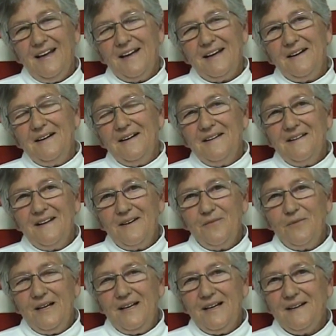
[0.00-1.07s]
and
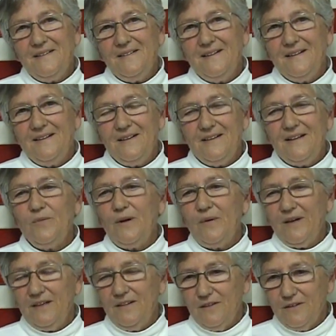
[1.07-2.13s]
then we had the then
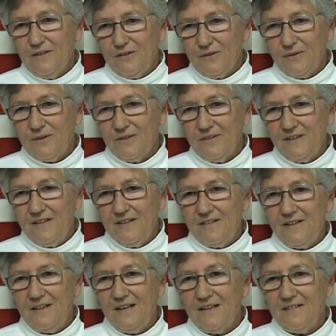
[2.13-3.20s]
we went into the
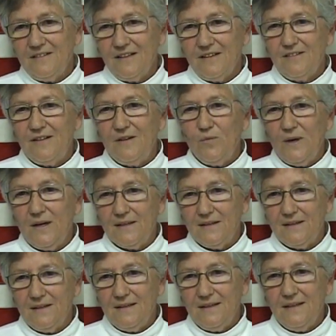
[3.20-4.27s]
Sikorsky's, the
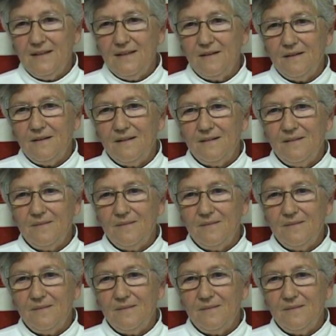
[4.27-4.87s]
S61L